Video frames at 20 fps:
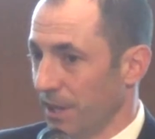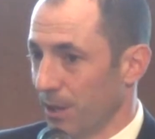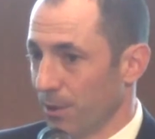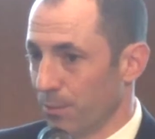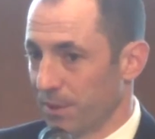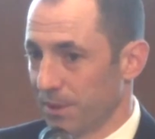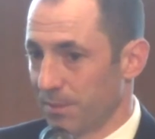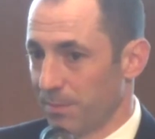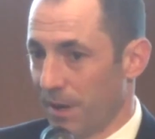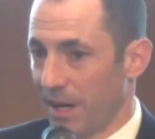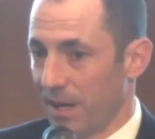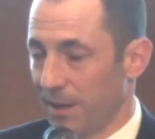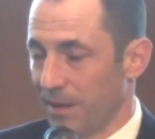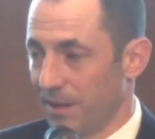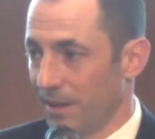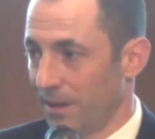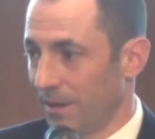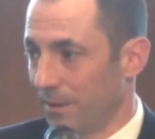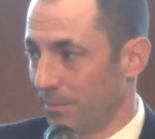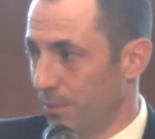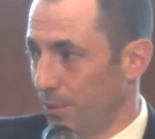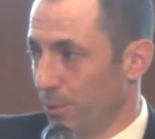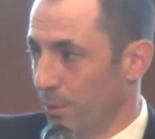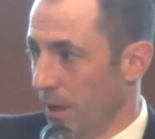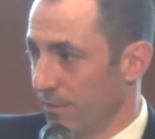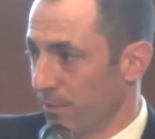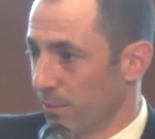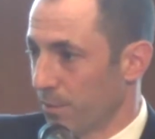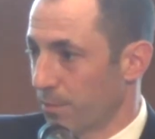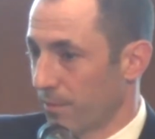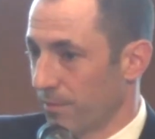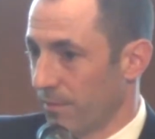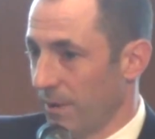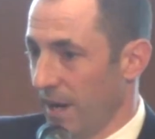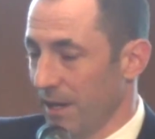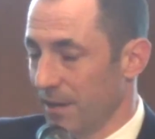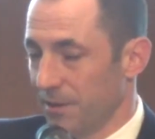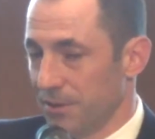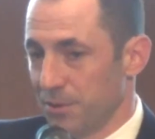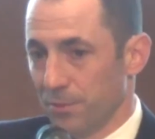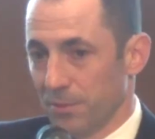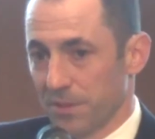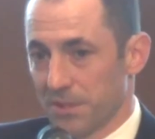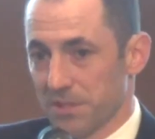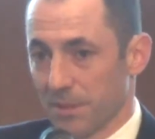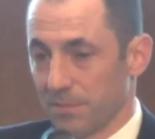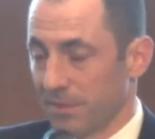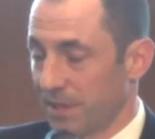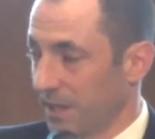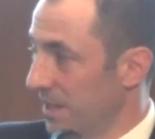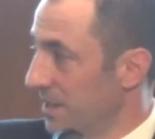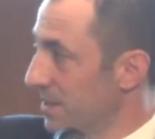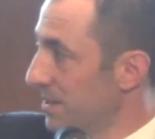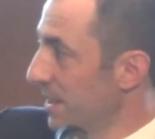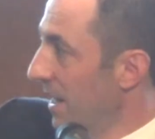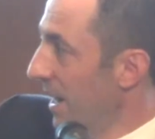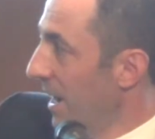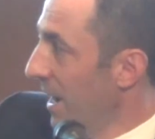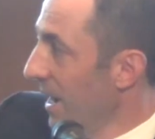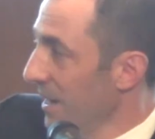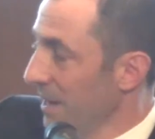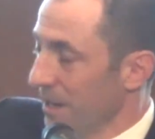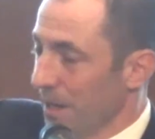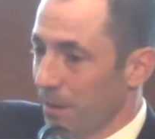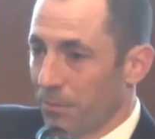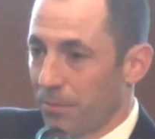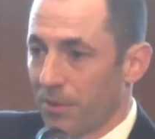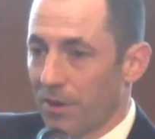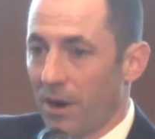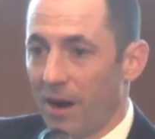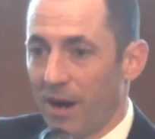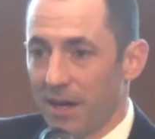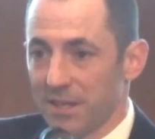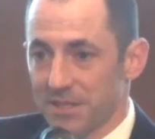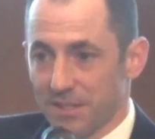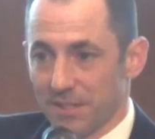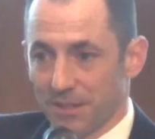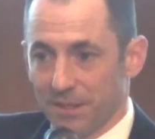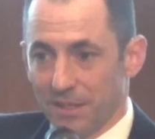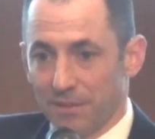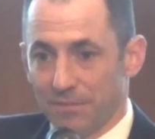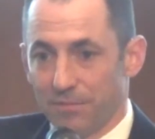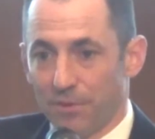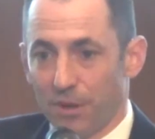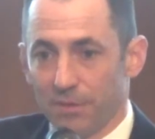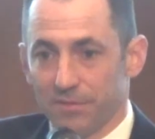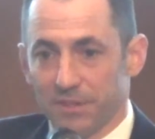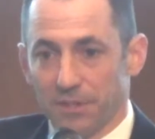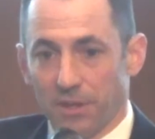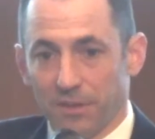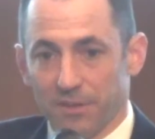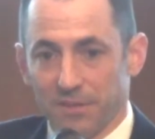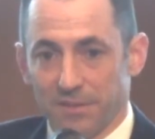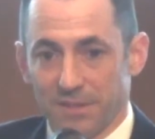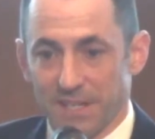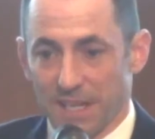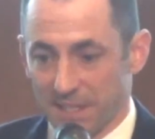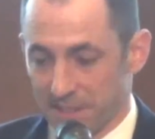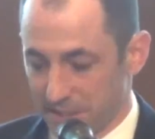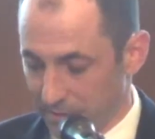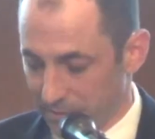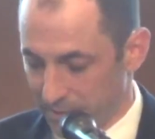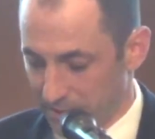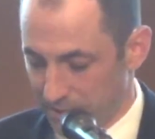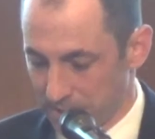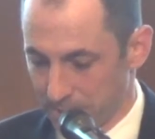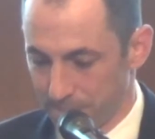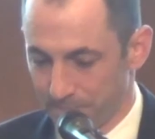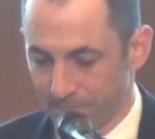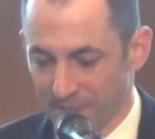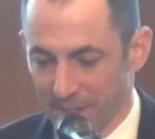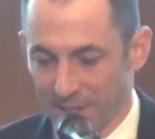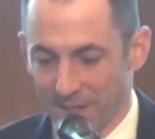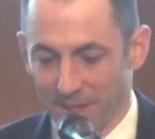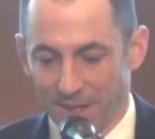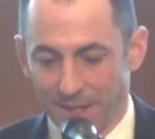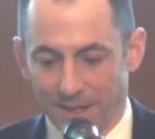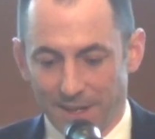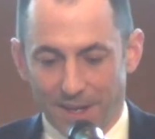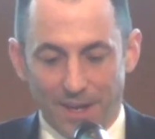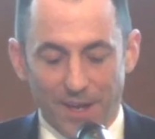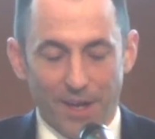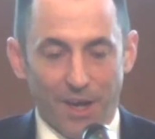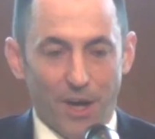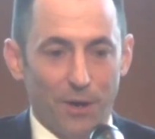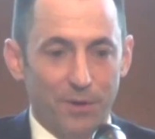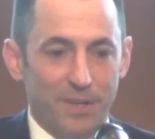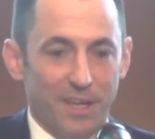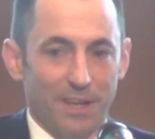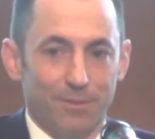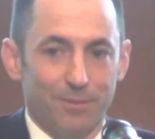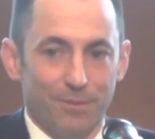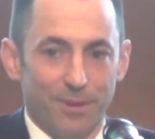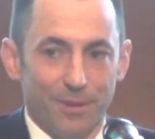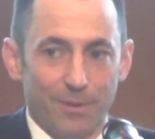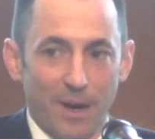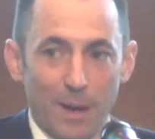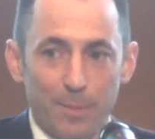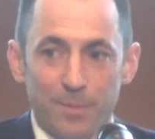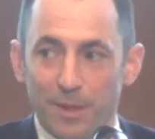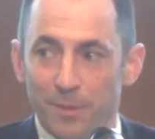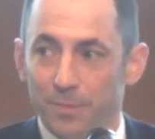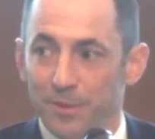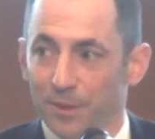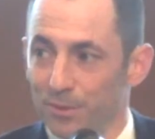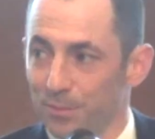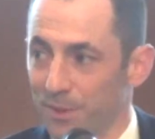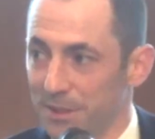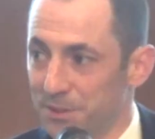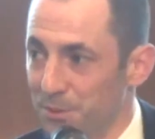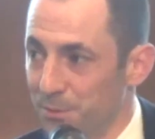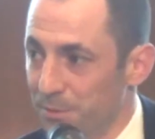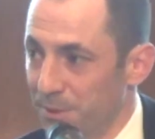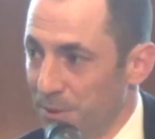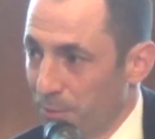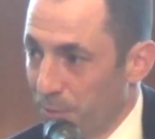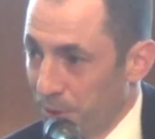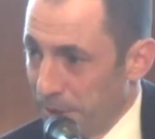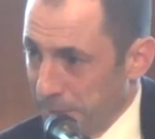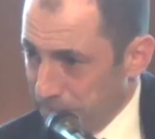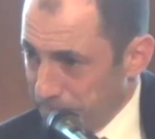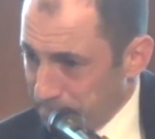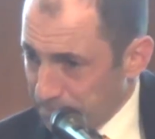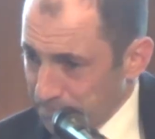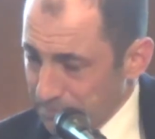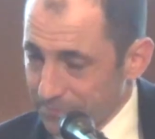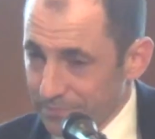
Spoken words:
there with my whoever provider doing something. It's that I am constantly involved in all of these activities. Okay, wrapping up here with my 2-minute warning.